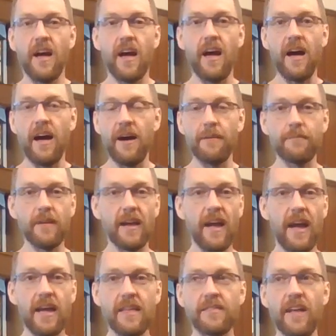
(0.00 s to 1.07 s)
Um,
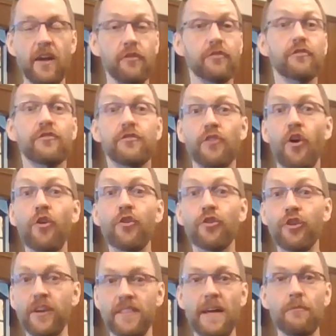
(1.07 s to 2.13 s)
they are so
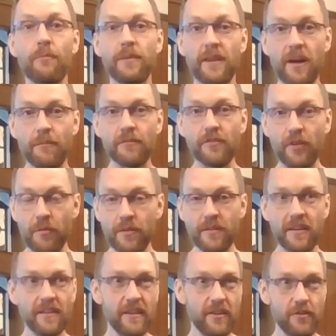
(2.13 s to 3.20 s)
good. They will become so
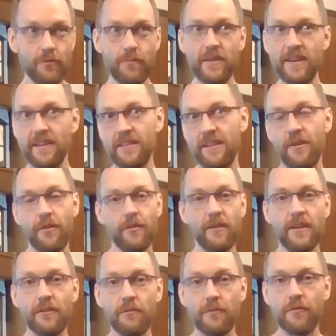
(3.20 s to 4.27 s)
addicting. You'll be in there
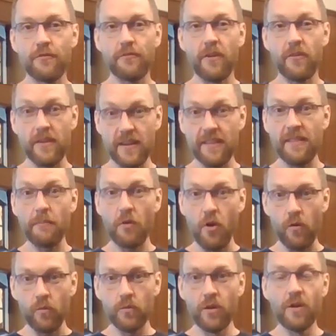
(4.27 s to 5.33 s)
in the refrigerator eating them
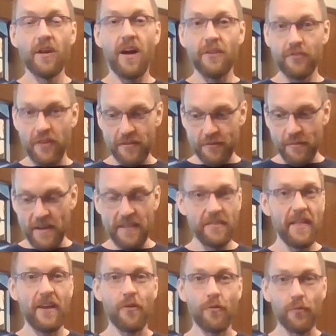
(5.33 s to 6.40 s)
cold. Trust me,
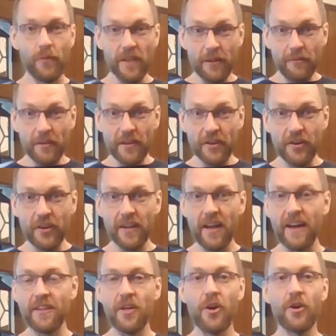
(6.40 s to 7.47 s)
they are really, really good.
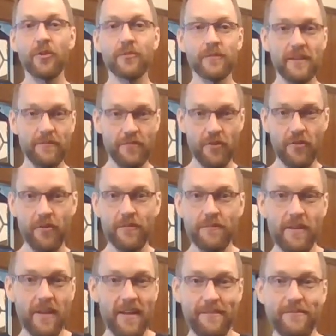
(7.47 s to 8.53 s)
I know if you're
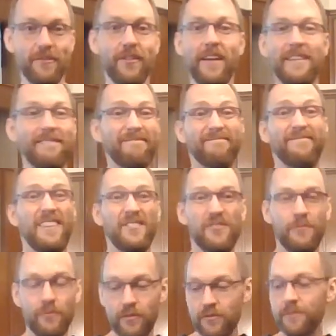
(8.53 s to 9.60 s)
like
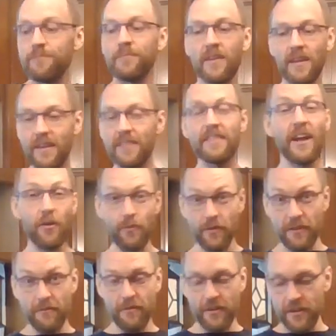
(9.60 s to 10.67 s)
vegetables. They are
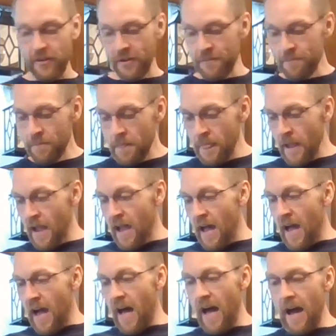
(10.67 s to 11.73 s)
really, really good.
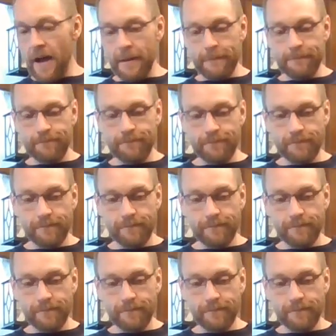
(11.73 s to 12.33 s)
Um,